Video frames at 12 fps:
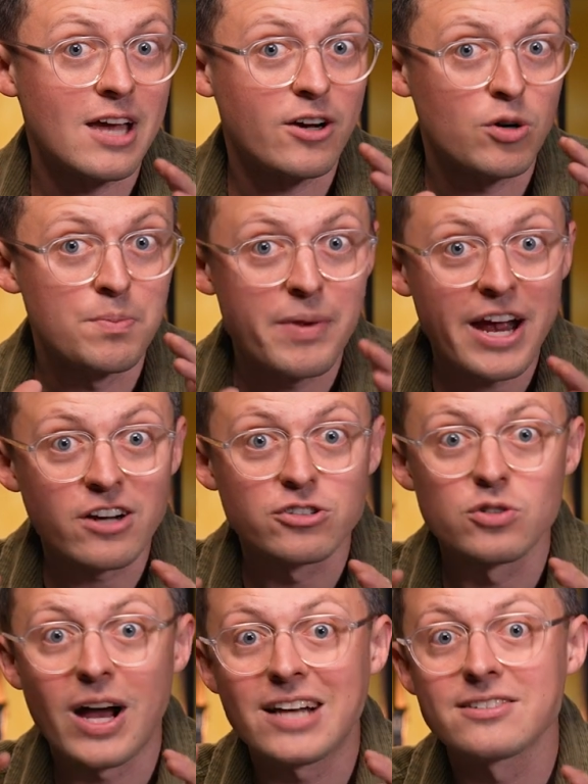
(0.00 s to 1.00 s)
are compared
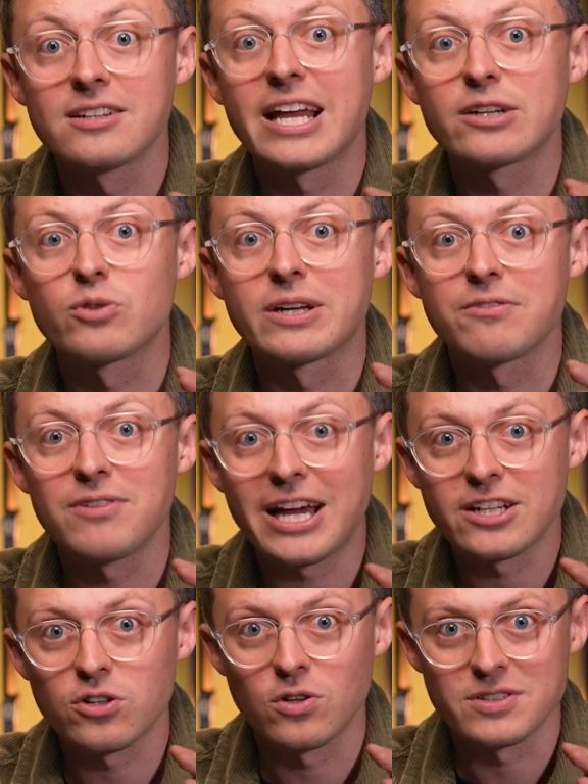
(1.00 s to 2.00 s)
to other electric
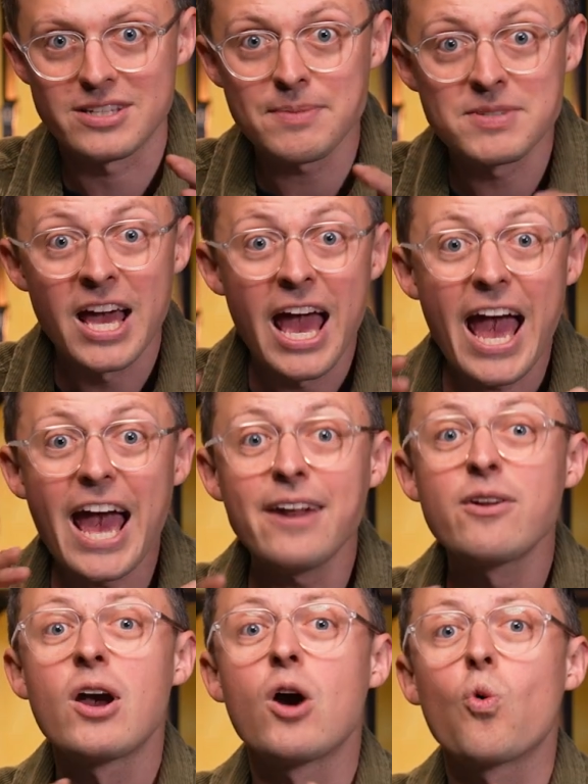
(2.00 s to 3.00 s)
flight concepts,
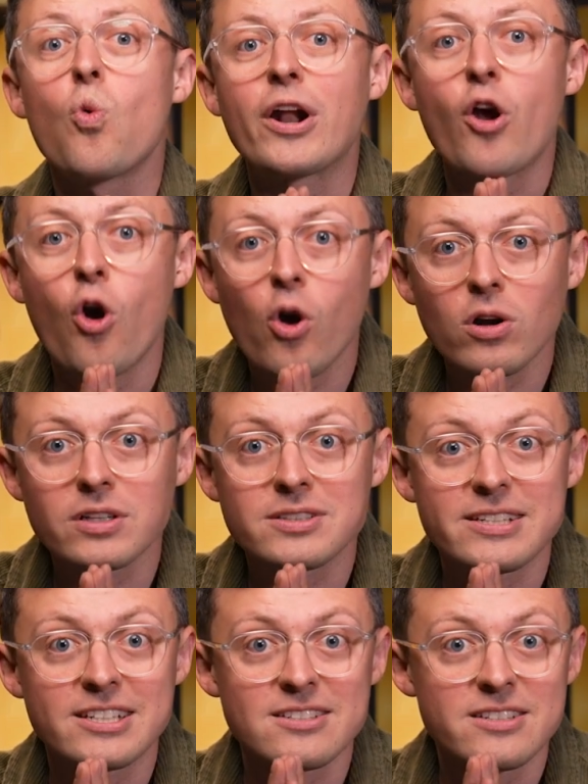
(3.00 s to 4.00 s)
and what
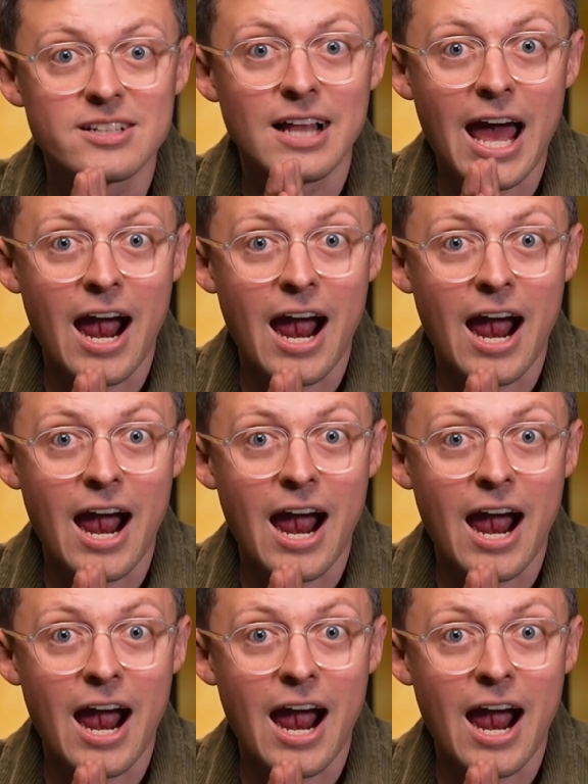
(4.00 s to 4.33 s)
hurdles there still